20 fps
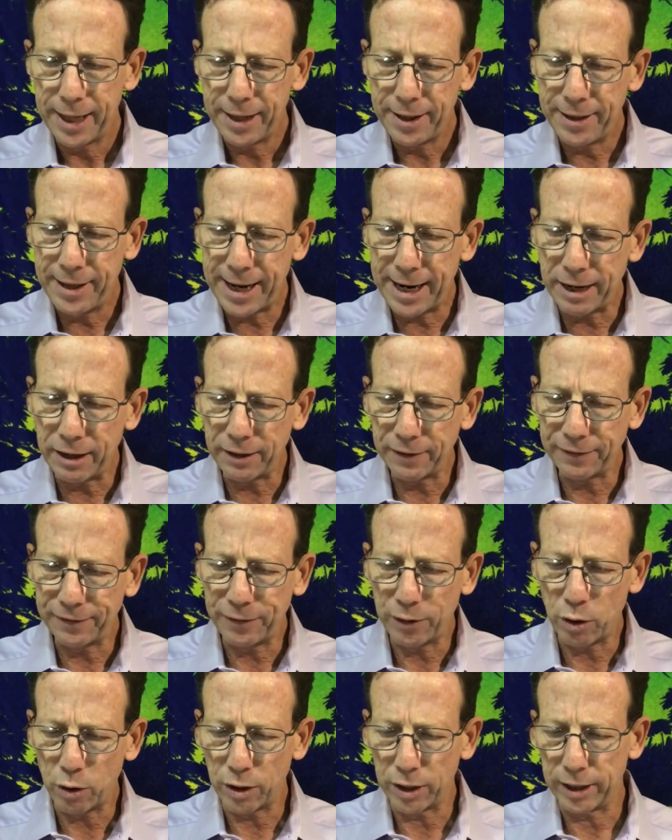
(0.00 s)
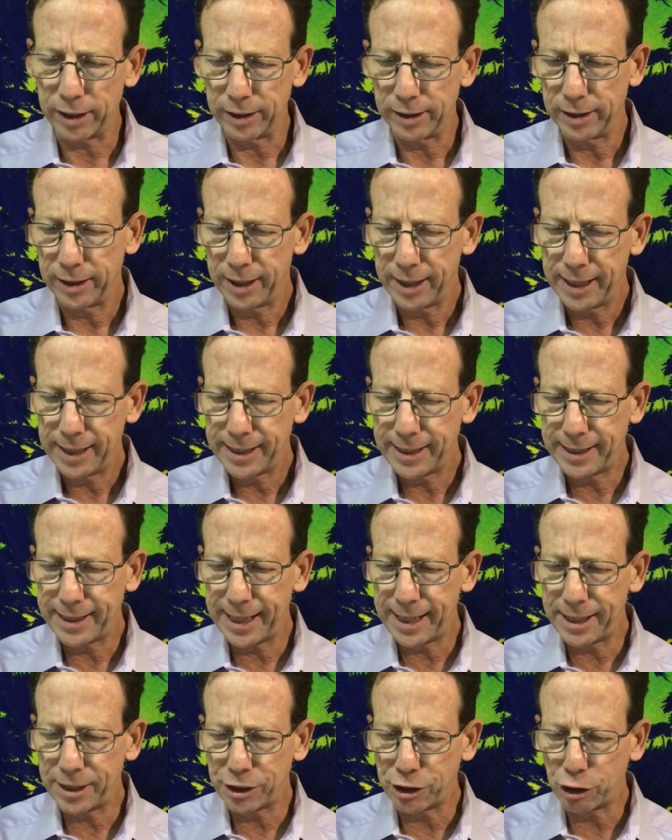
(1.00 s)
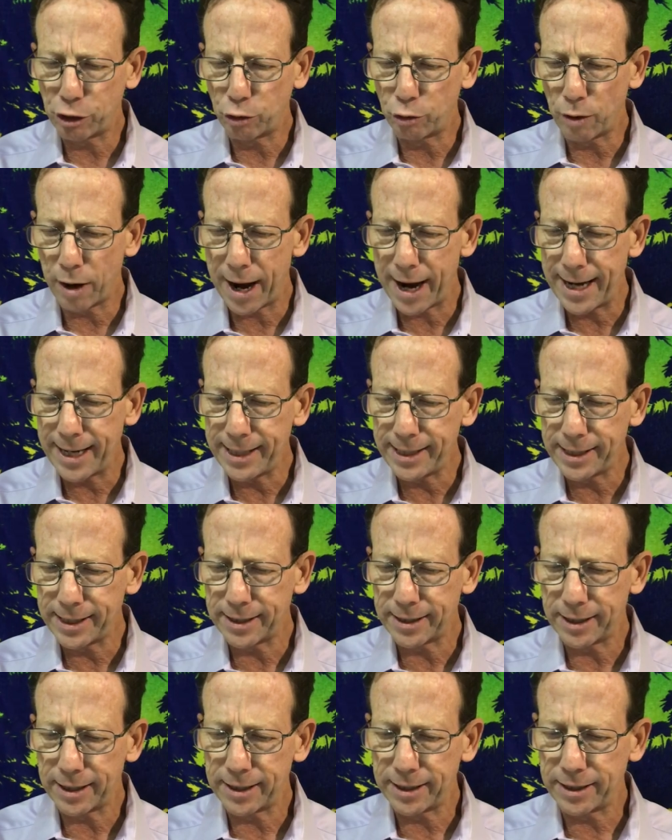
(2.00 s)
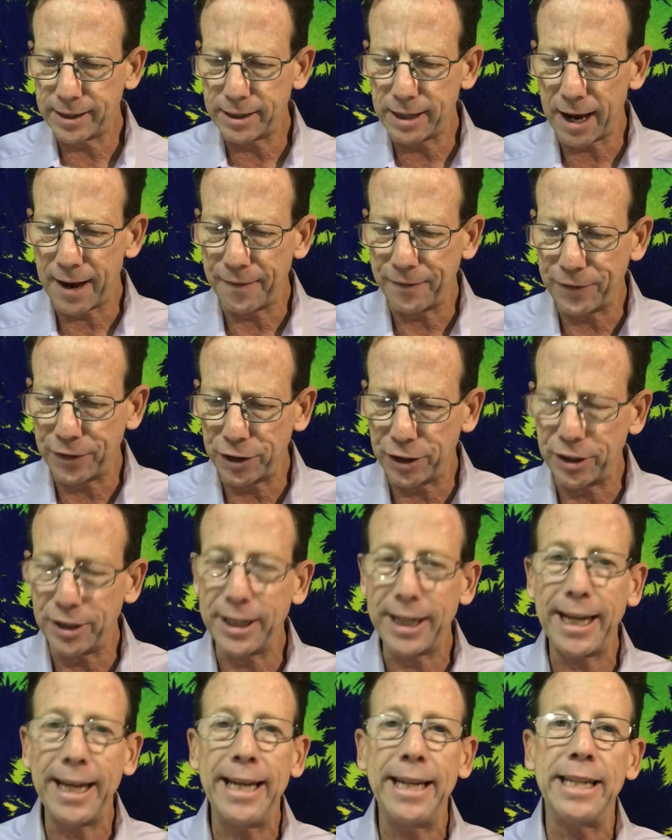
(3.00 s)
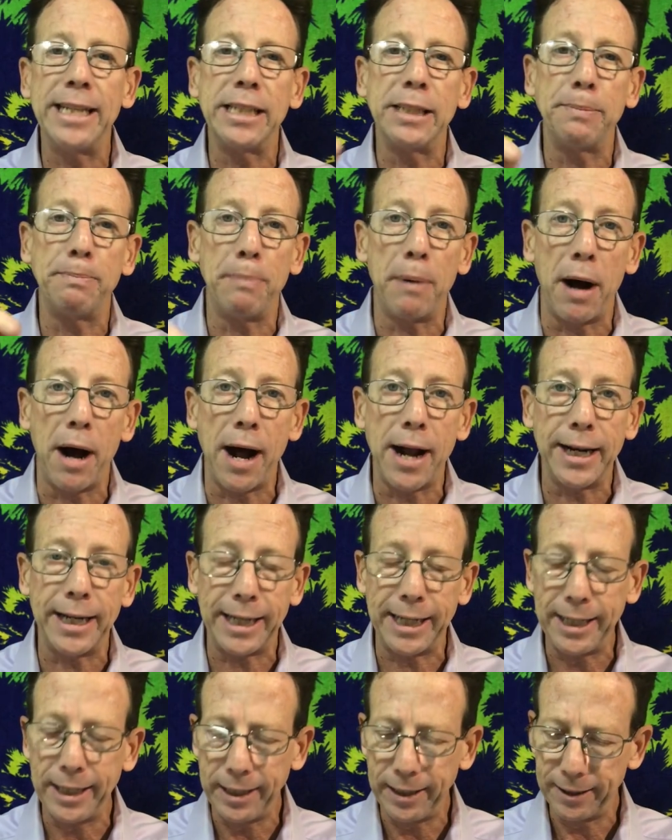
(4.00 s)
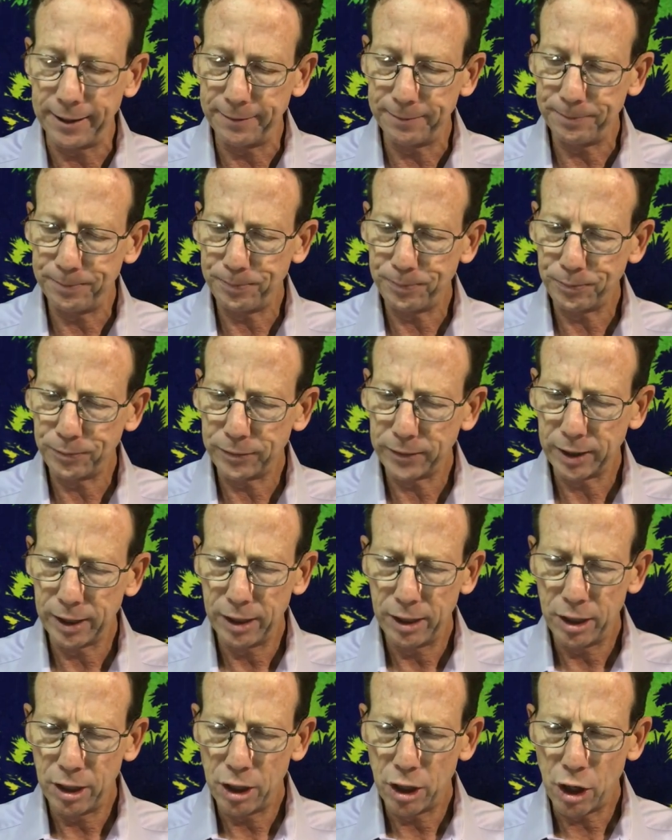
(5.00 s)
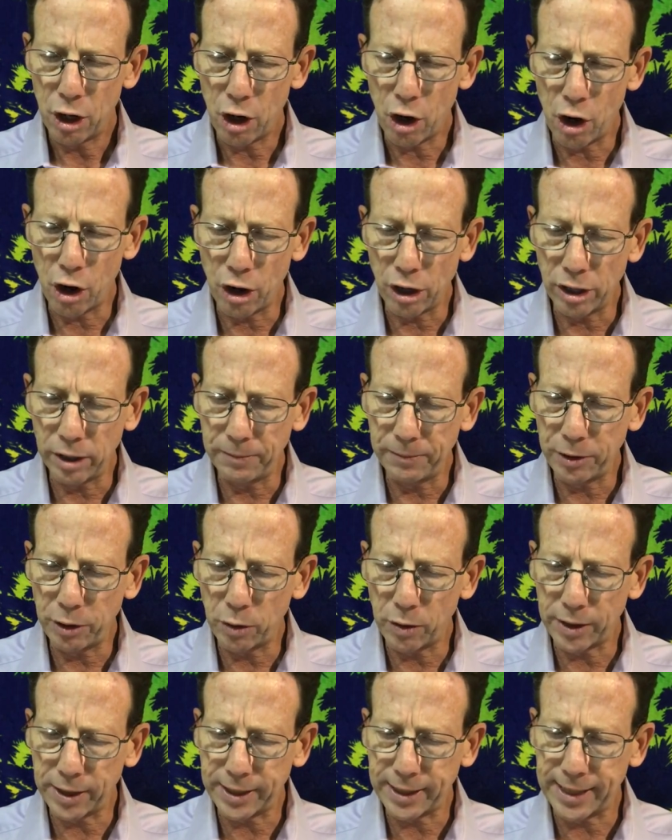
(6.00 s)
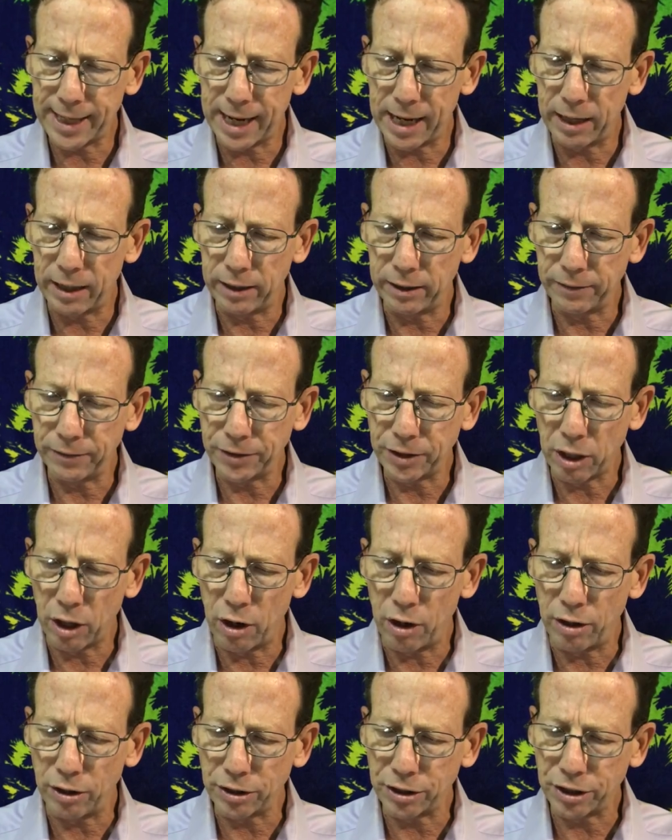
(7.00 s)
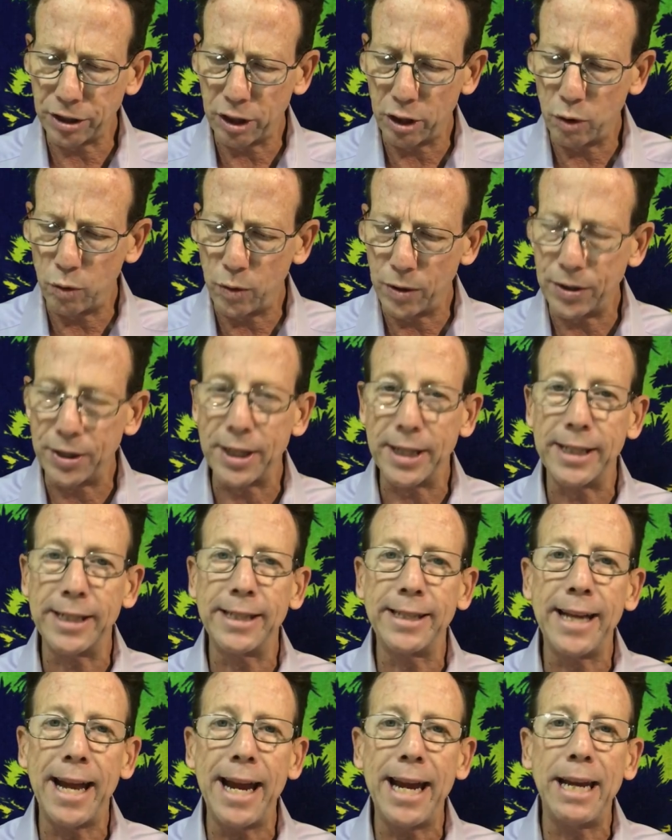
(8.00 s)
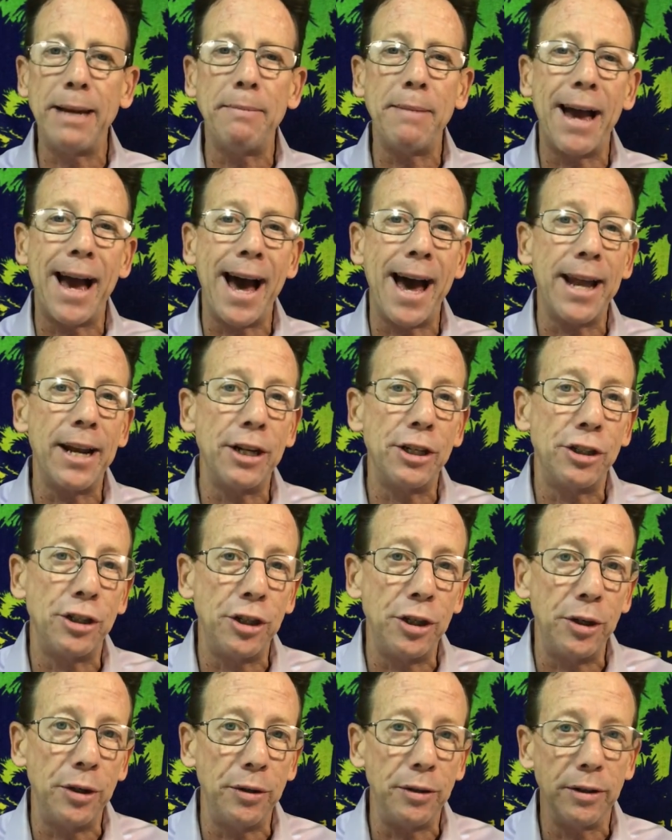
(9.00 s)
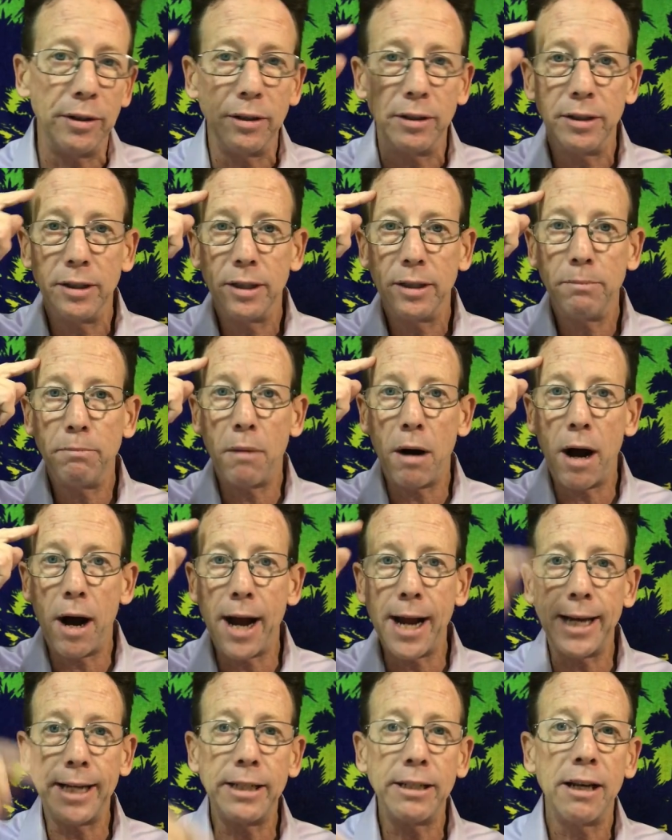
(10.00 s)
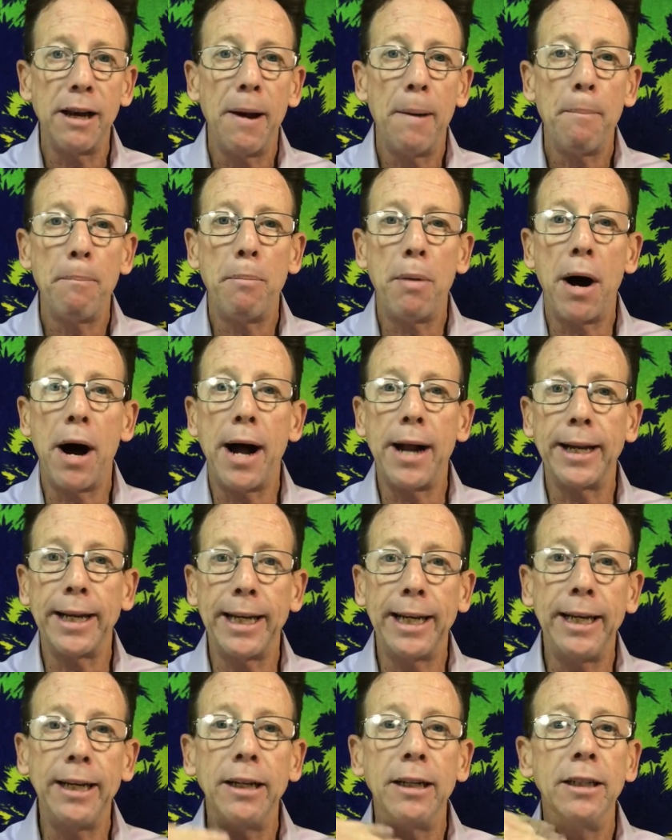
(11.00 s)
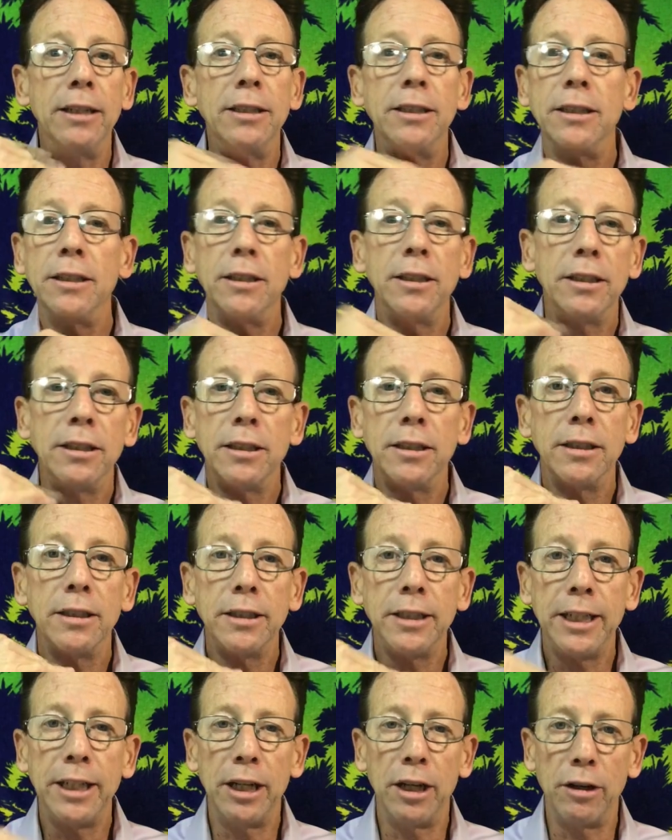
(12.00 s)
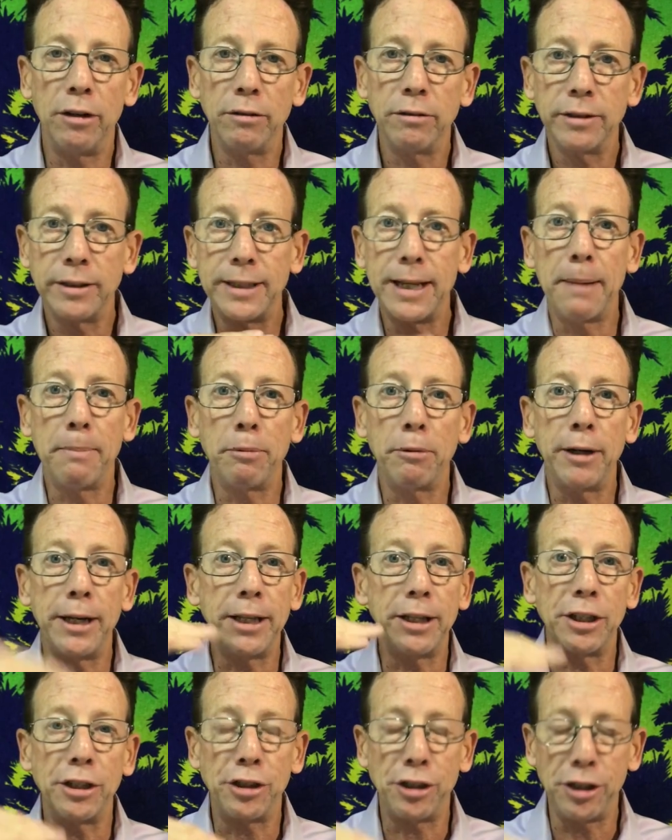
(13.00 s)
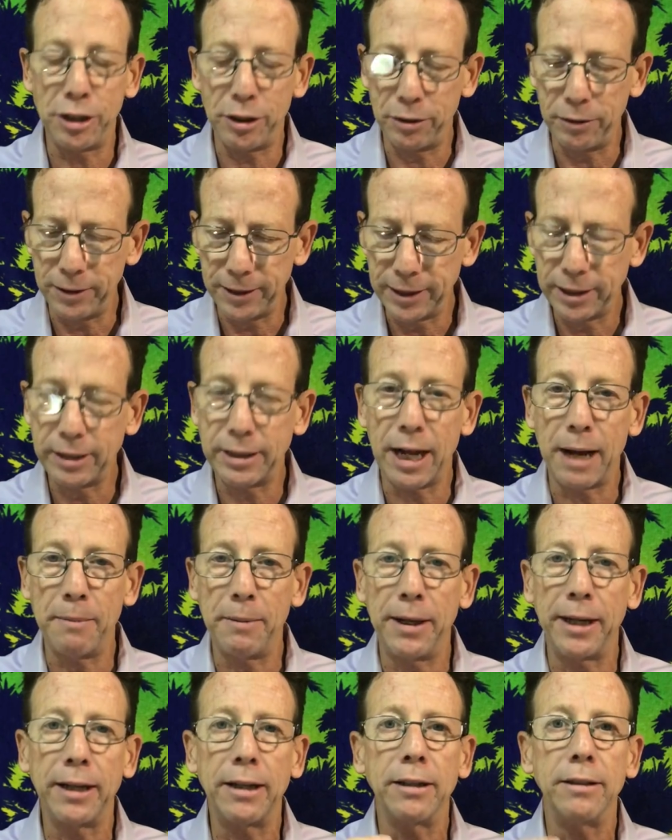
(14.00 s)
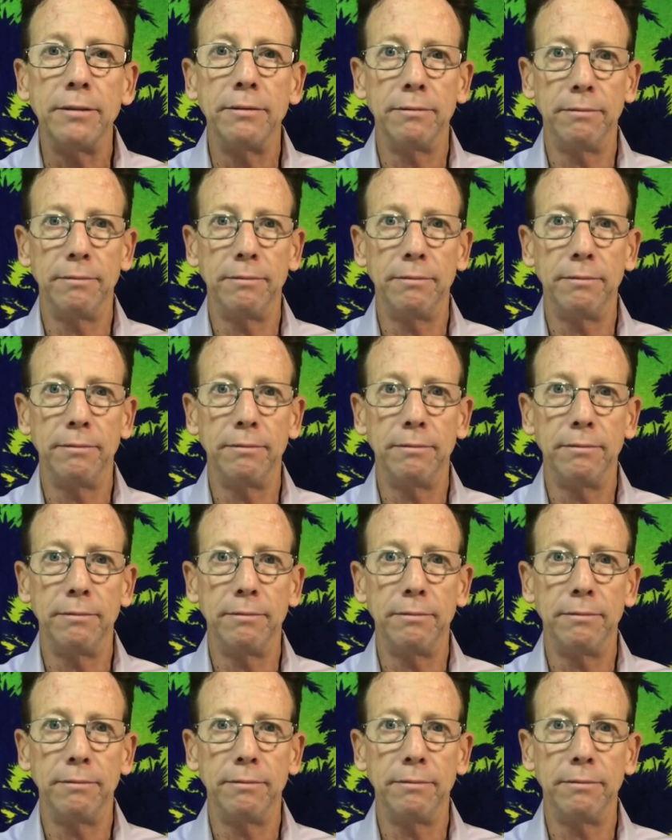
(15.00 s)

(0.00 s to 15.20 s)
Therefore, since Christ suffered in his body, arm yourselves also with the same attitude. Mind, body, separate the two, stomach.